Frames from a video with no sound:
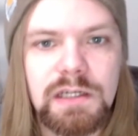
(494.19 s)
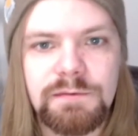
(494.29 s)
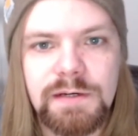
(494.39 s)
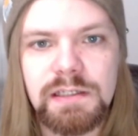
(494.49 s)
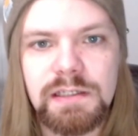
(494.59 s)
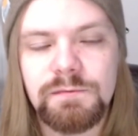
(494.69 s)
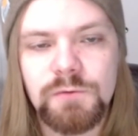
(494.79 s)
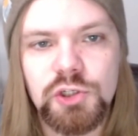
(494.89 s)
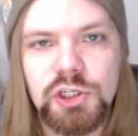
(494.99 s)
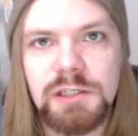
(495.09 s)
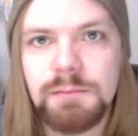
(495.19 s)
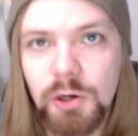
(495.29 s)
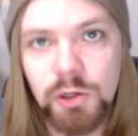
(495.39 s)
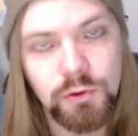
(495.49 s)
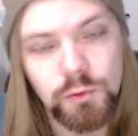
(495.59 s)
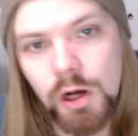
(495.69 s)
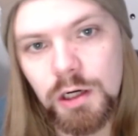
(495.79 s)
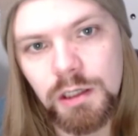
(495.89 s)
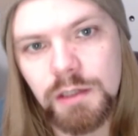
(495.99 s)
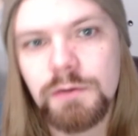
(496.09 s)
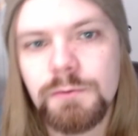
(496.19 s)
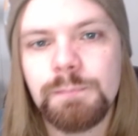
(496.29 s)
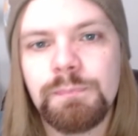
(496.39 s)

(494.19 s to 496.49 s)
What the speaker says: if I need it for cheap, I'll go to Rock Auto.